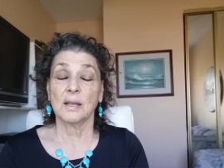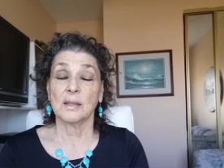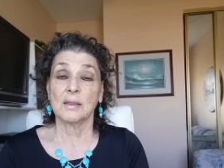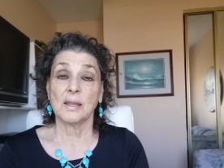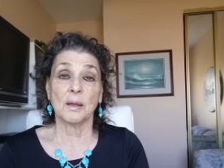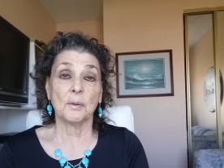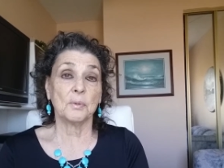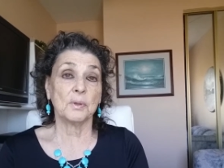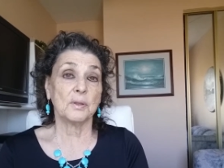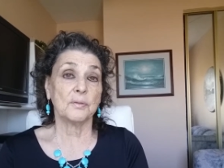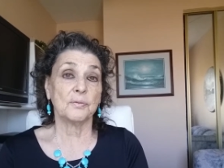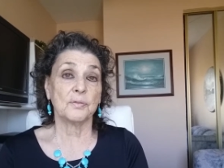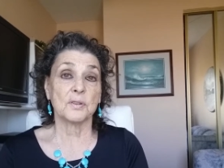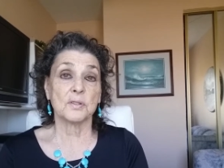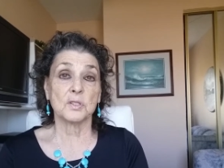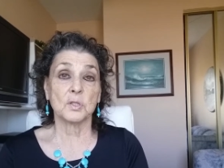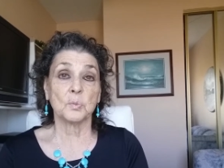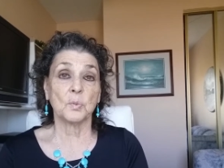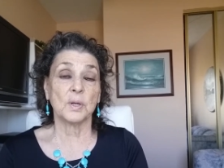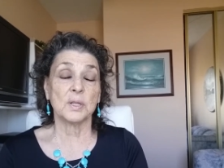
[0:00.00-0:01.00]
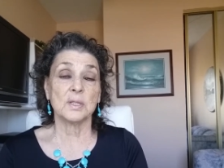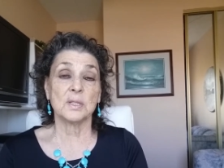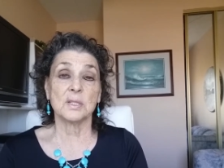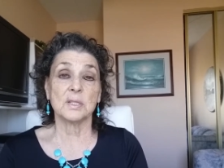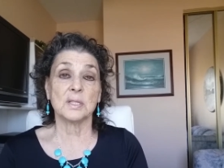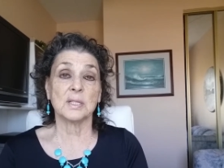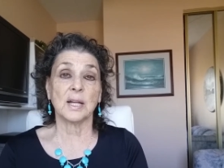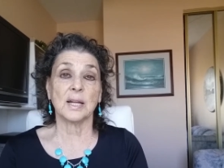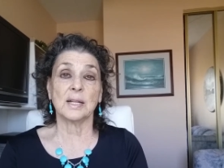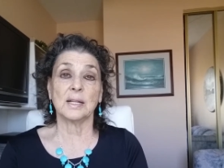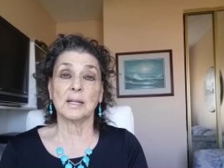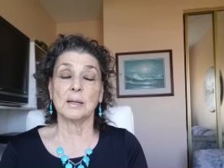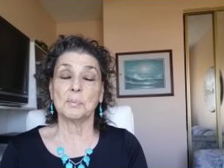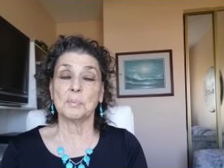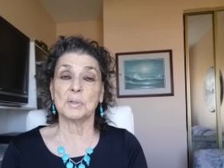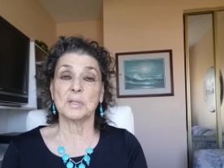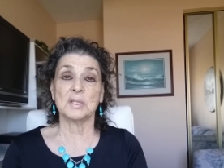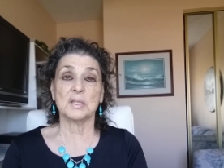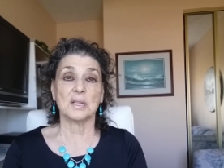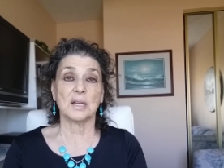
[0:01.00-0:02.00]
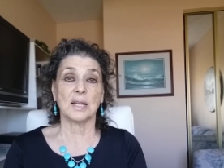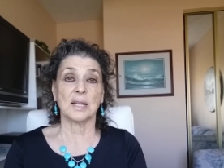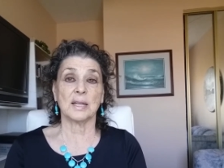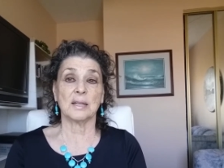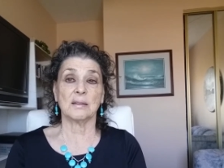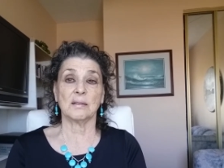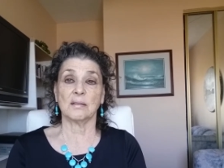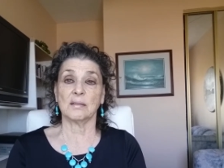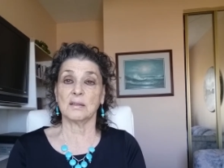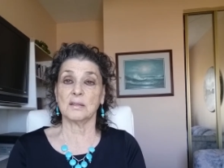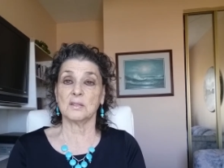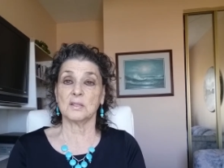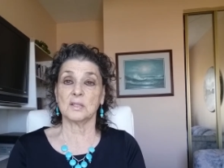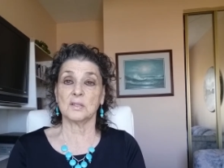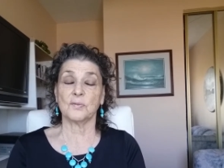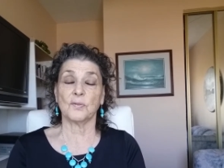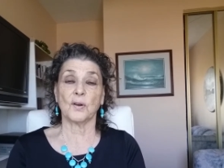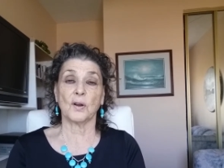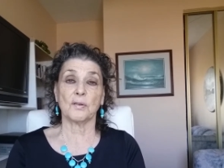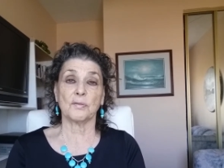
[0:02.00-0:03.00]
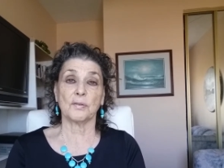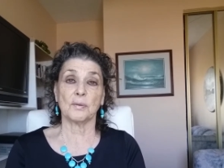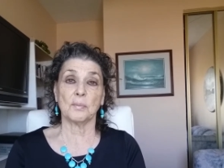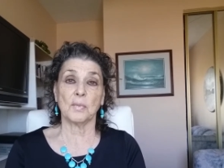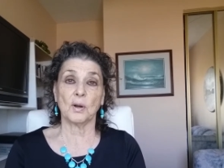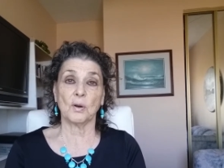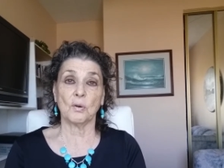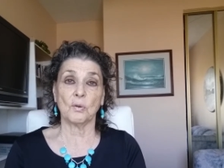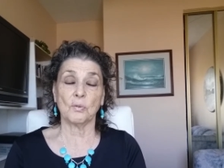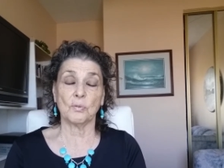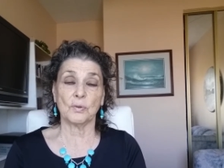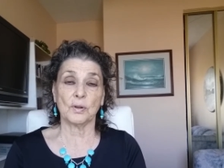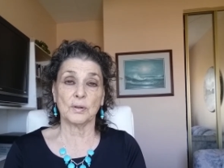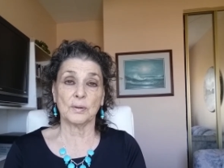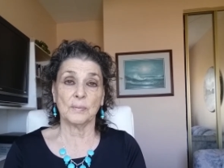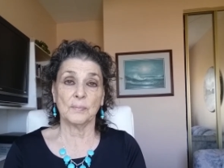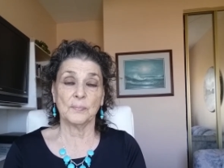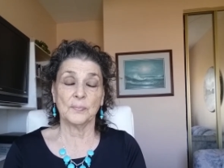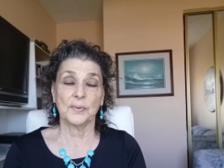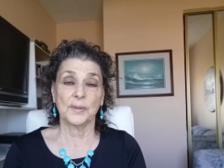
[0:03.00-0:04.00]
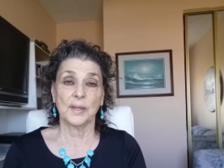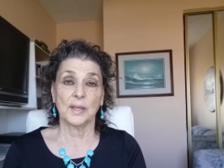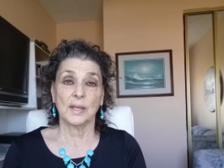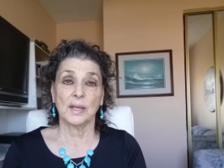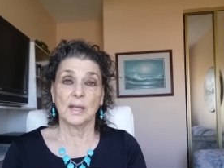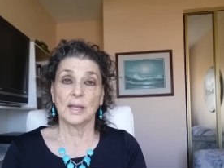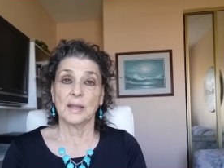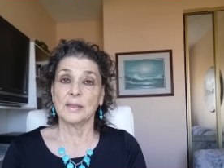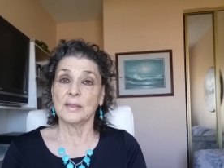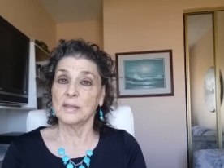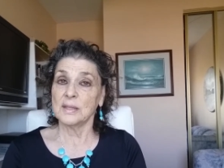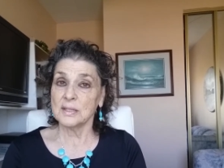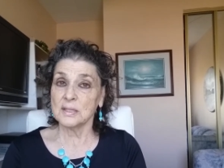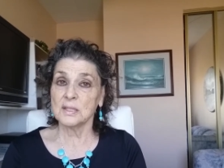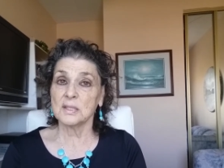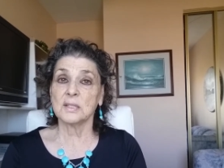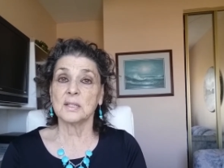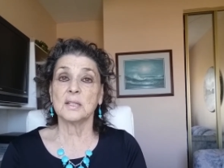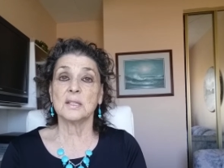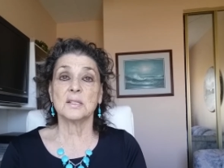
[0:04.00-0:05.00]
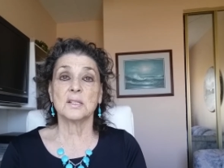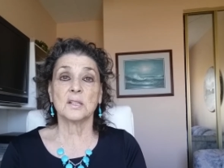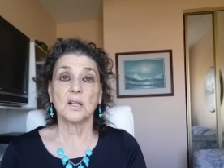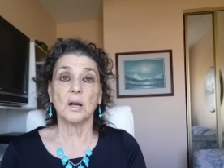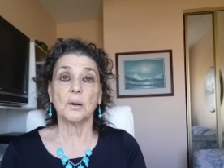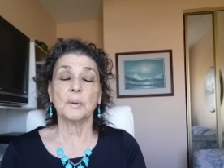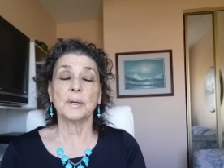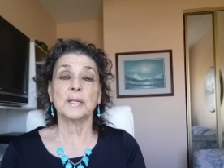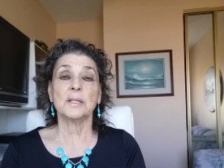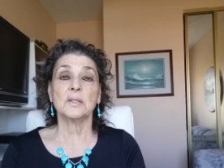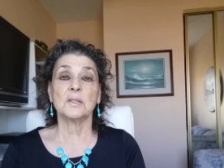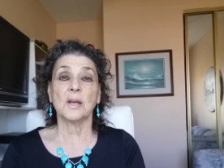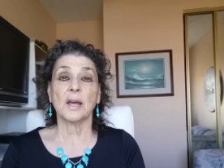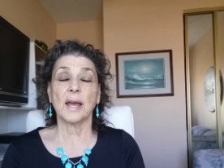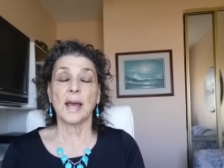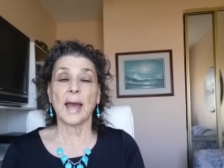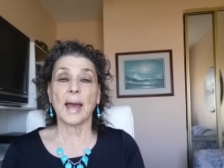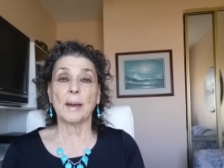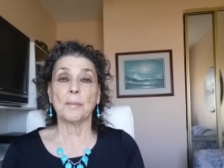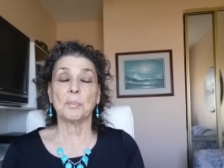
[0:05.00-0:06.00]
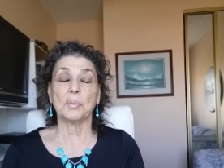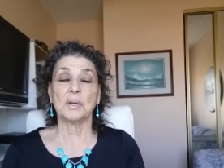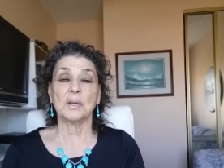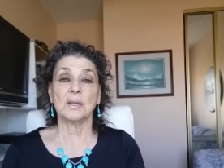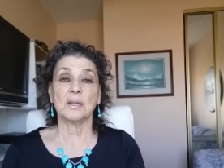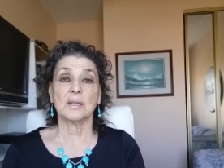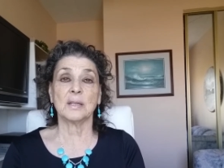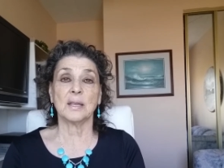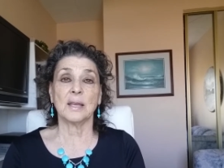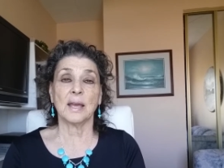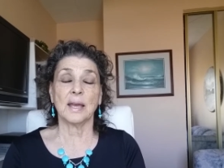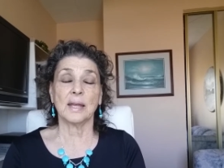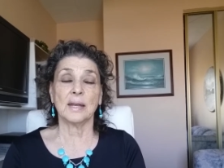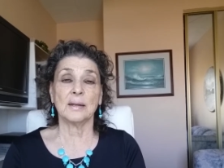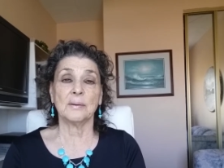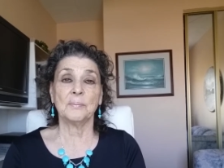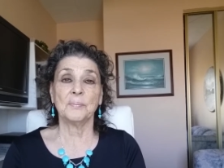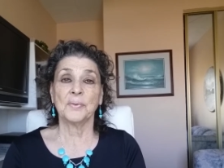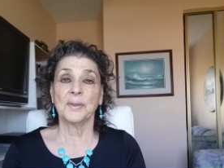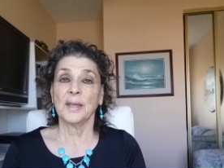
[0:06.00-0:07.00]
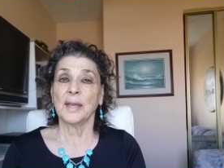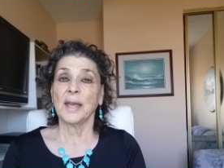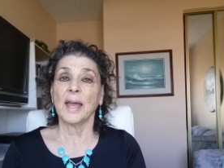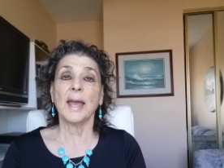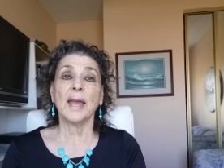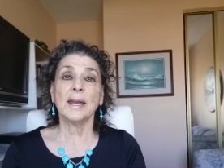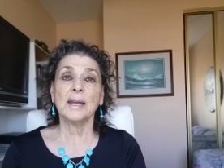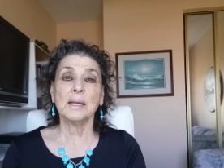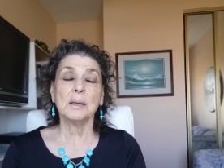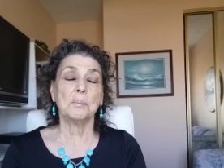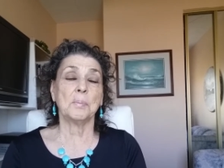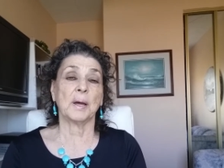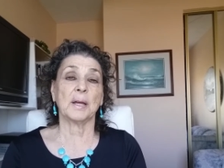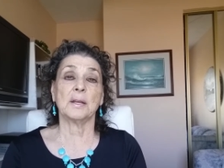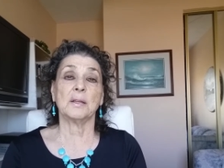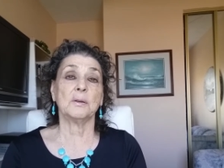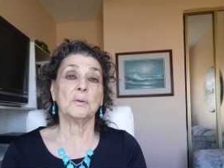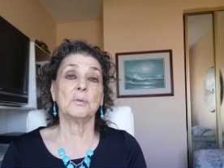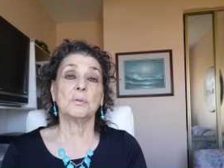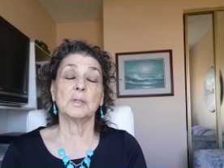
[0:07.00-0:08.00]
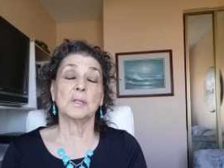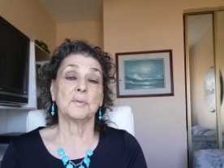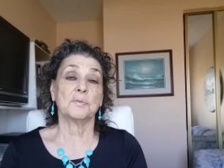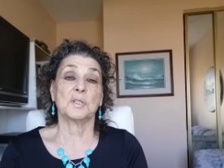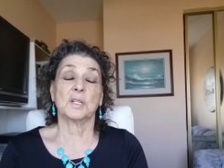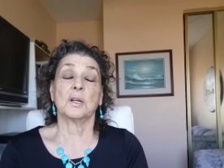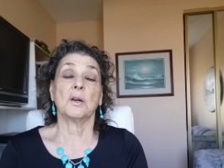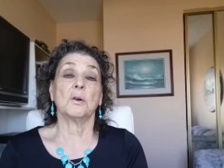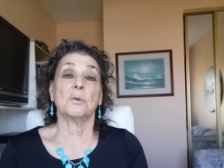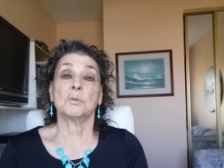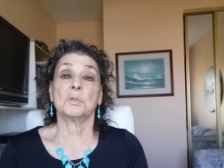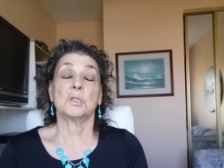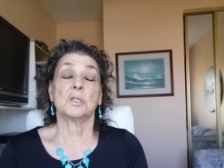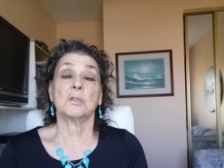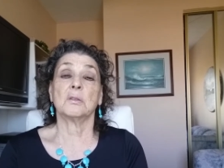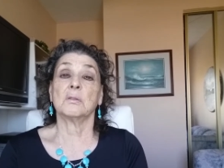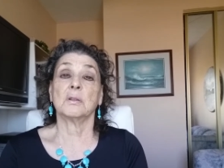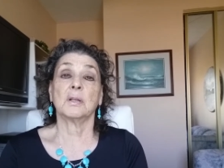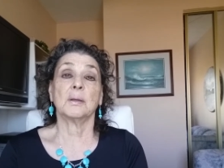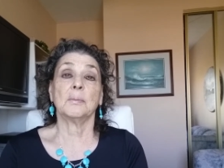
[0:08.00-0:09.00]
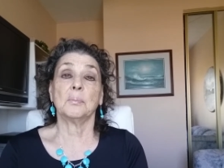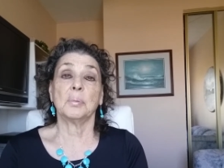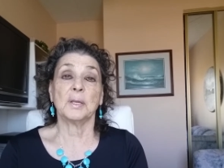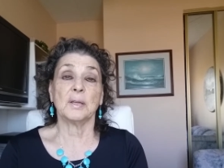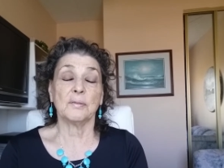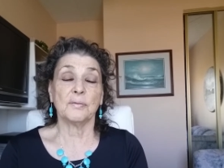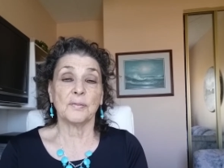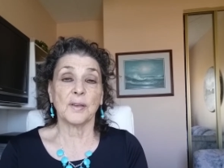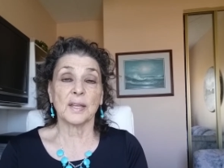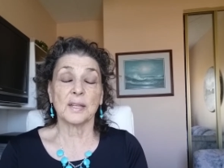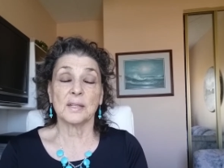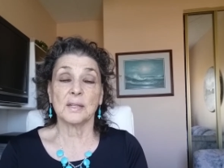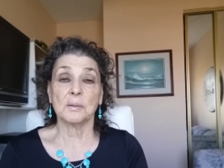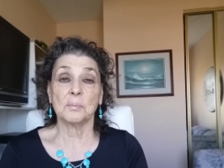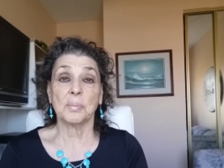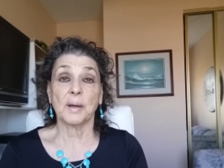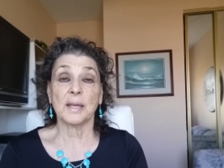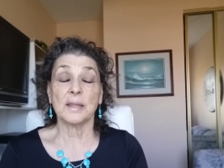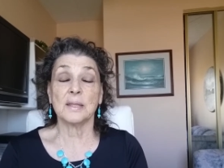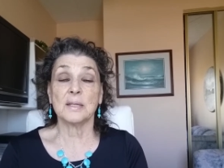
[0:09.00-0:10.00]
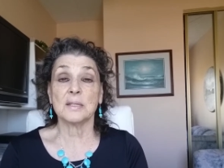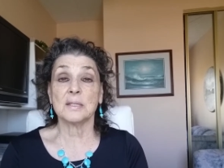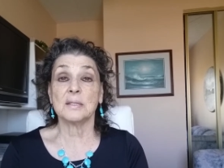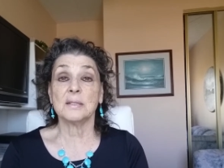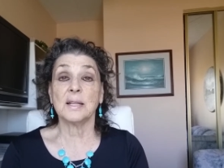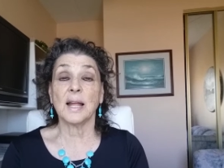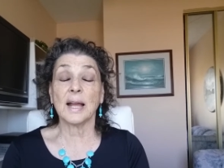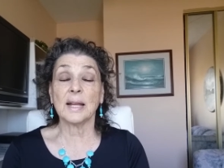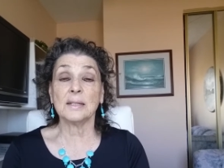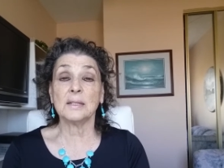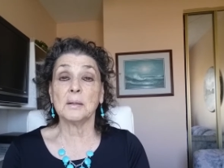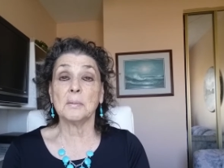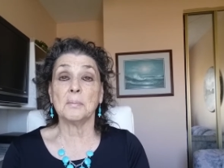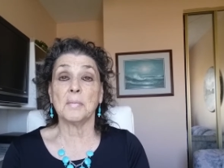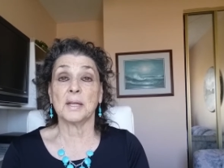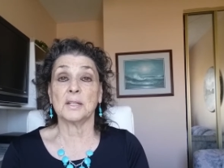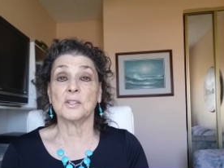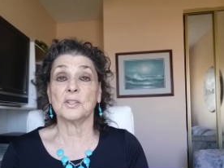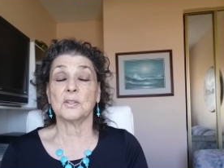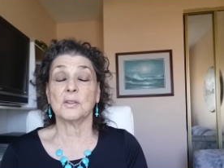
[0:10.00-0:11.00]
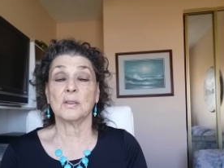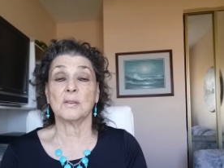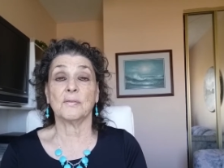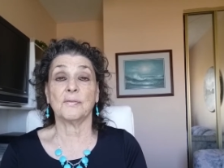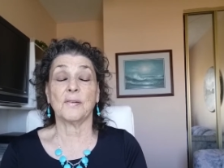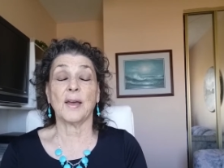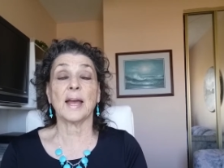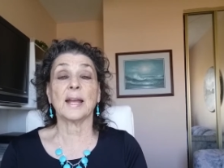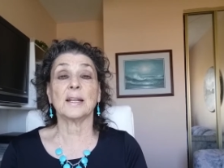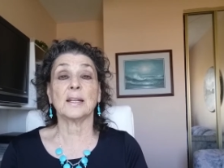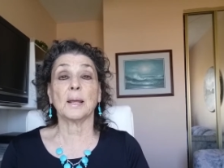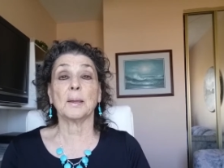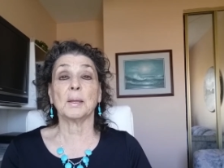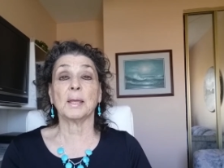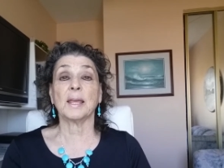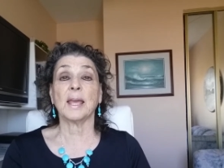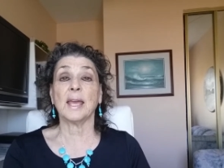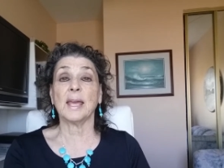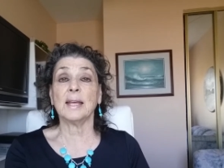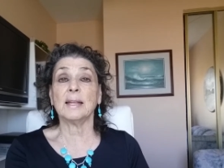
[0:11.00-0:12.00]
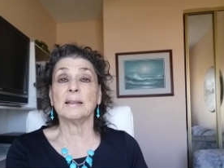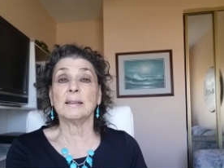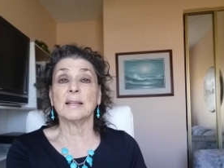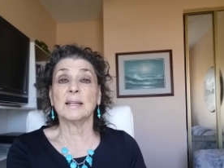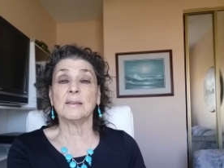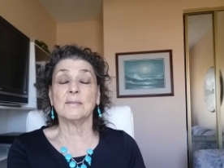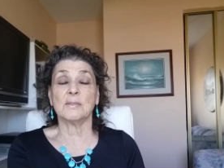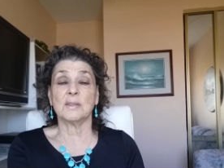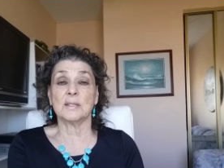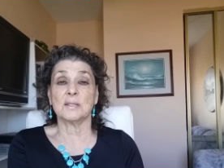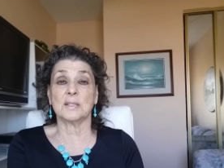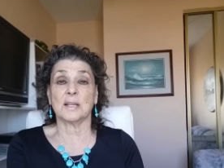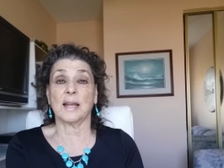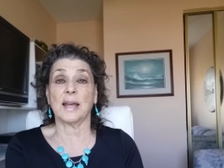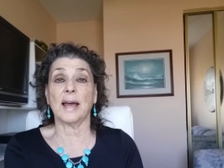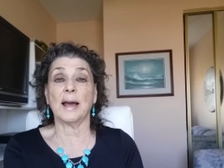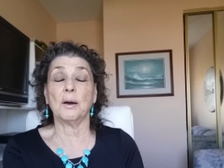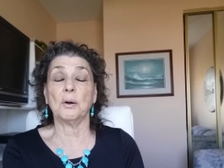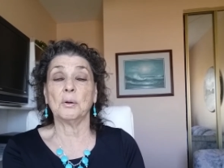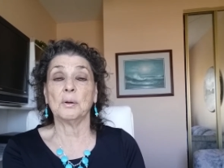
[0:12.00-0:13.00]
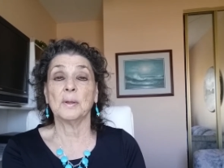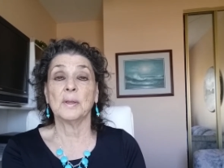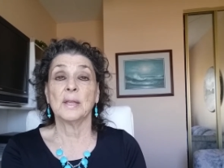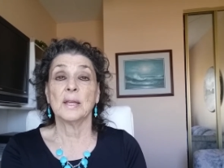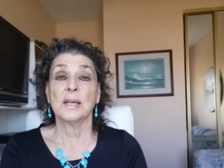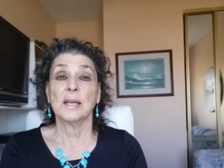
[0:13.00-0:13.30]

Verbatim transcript: They were the first ones to stand up and say, this is far from over. This is going to happen again. Anybody who lives coastal can be affected by this, not to mention the fact I can't leave this out.